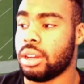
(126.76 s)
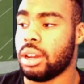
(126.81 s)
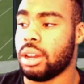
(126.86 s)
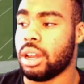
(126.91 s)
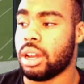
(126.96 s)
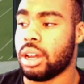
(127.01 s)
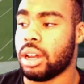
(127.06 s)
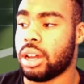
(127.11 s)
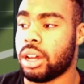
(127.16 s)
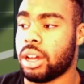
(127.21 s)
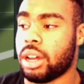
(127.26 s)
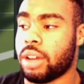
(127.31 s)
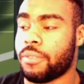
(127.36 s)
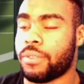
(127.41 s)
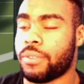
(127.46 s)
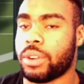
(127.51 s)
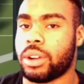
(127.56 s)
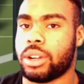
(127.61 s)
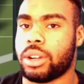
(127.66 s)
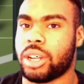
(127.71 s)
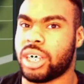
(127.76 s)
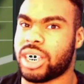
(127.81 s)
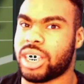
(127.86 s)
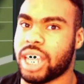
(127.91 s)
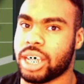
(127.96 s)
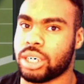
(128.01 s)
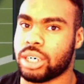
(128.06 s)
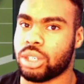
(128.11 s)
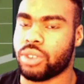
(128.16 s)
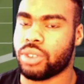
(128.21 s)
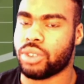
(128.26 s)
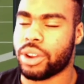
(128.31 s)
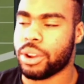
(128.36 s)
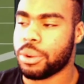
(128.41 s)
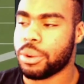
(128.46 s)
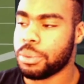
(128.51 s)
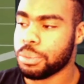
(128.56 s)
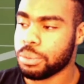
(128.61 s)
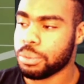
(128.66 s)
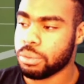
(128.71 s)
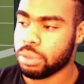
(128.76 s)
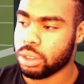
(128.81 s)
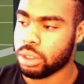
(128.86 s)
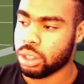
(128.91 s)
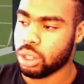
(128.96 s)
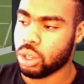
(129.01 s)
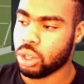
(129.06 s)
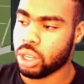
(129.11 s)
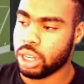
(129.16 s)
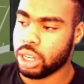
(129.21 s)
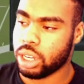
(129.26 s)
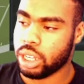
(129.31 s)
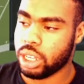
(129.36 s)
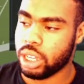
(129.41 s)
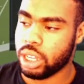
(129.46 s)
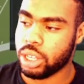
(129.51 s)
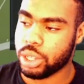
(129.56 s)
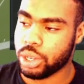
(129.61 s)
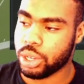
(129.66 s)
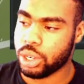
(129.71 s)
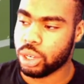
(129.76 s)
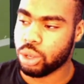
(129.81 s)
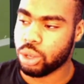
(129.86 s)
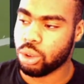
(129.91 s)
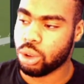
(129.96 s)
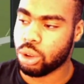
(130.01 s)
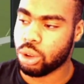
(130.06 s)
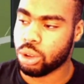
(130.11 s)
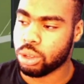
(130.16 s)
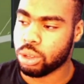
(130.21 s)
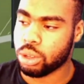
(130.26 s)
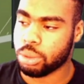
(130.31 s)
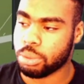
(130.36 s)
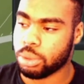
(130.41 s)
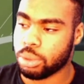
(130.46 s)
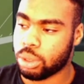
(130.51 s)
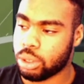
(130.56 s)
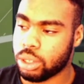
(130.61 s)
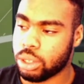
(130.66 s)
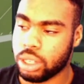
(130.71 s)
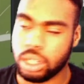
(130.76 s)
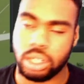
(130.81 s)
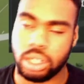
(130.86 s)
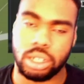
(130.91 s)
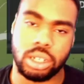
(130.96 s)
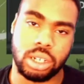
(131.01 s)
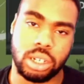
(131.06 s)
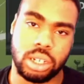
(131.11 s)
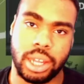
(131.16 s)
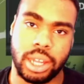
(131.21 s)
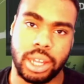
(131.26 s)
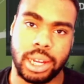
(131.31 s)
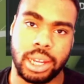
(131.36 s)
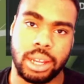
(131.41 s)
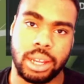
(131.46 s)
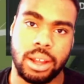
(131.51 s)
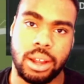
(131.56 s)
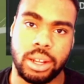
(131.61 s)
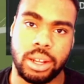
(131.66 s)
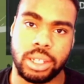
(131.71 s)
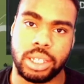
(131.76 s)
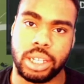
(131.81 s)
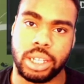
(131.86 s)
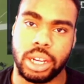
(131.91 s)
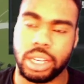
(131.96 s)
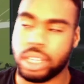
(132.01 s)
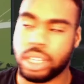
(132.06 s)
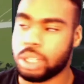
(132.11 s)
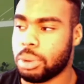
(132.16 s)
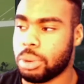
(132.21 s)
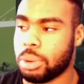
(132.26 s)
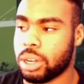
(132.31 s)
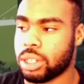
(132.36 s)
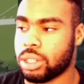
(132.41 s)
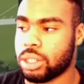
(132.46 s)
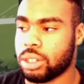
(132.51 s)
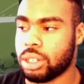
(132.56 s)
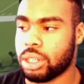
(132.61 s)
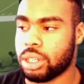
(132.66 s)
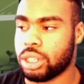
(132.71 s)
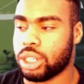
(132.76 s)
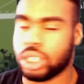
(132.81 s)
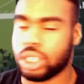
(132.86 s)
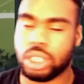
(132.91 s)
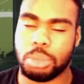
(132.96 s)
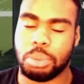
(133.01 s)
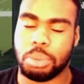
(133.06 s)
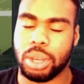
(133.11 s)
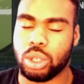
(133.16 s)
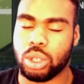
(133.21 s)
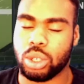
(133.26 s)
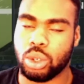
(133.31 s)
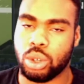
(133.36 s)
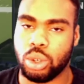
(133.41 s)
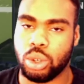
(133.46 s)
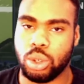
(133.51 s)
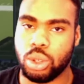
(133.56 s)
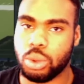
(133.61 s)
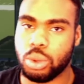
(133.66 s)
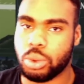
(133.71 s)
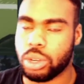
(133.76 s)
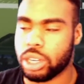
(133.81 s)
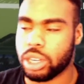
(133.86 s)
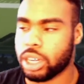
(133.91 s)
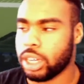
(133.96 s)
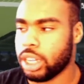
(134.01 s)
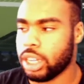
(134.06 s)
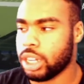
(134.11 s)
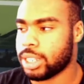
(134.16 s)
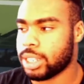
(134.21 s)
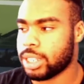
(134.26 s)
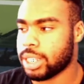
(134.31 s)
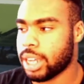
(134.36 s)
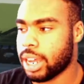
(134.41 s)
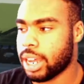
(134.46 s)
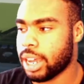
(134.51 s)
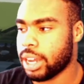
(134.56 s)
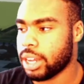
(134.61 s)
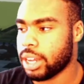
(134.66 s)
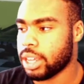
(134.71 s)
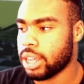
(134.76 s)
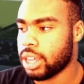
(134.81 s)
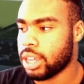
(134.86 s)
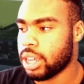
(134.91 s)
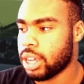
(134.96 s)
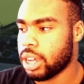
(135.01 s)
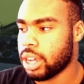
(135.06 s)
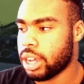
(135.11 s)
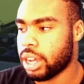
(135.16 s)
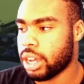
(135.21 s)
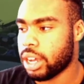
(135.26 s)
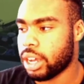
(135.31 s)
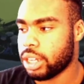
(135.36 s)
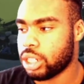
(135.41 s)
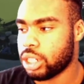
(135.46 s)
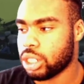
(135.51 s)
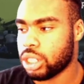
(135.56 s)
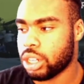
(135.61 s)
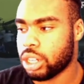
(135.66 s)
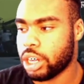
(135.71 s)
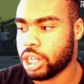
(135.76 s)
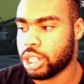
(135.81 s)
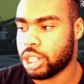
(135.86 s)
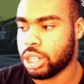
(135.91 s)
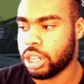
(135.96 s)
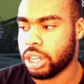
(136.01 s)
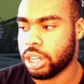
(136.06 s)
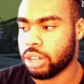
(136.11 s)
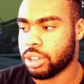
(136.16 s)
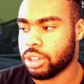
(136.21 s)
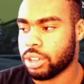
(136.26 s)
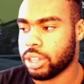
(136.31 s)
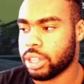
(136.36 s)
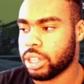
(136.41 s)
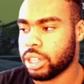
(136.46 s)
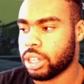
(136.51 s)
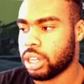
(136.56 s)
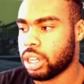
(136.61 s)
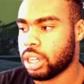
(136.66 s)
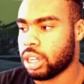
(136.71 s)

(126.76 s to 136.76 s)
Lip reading: for the Texas route, you can either do Holcomb or Landon Collins here at this part. So it just depends on who you want on either side. Just know that you need a really good